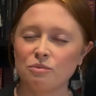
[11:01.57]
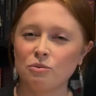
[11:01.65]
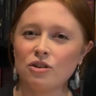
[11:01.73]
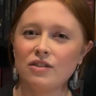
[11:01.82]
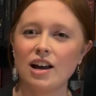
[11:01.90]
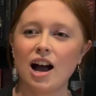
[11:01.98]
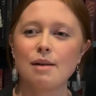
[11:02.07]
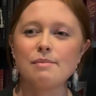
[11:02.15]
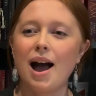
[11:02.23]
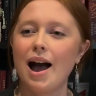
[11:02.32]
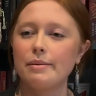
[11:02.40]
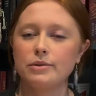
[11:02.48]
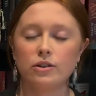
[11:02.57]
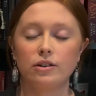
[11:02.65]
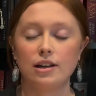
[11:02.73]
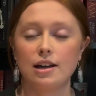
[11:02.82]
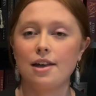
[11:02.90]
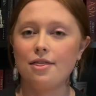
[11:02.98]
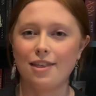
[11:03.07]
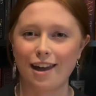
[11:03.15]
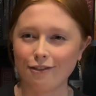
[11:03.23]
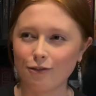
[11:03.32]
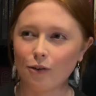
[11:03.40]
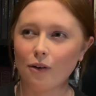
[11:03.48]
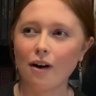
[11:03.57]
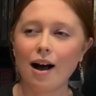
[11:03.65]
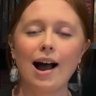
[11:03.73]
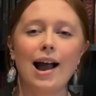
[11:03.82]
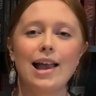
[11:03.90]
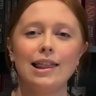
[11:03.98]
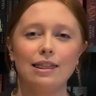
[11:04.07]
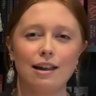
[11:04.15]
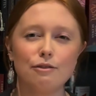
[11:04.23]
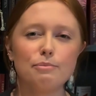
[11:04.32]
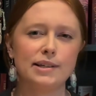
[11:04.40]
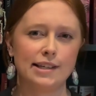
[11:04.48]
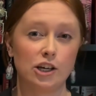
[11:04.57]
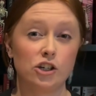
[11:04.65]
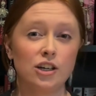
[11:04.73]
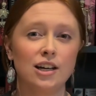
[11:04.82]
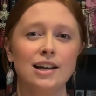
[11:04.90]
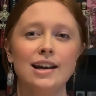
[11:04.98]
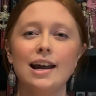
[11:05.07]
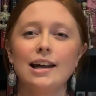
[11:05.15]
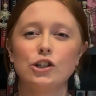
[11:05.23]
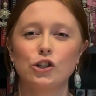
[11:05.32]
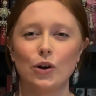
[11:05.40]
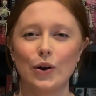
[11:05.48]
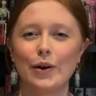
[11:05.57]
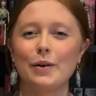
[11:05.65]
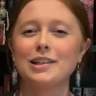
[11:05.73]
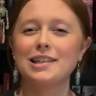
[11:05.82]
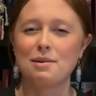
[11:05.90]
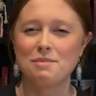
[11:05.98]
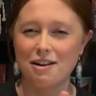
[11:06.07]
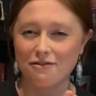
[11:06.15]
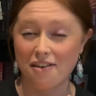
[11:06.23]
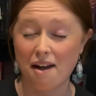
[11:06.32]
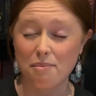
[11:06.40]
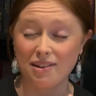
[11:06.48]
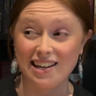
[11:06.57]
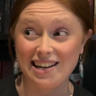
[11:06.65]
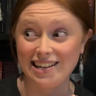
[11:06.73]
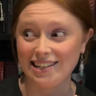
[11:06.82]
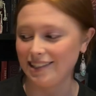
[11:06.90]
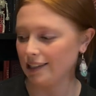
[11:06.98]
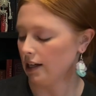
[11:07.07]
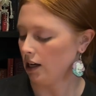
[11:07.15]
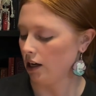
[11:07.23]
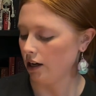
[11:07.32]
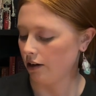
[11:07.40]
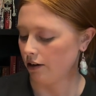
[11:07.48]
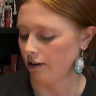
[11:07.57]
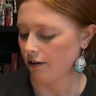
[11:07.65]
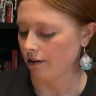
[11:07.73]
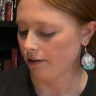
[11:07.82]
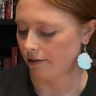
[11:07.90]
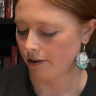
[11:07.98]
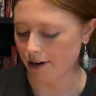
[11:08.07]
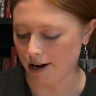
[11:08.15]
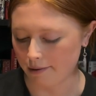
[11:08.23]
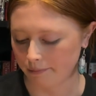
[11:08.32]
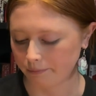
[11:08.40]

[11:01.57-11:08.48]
movie, I'm absolutely there for. I love possession, so sign me up for that, please. Okay,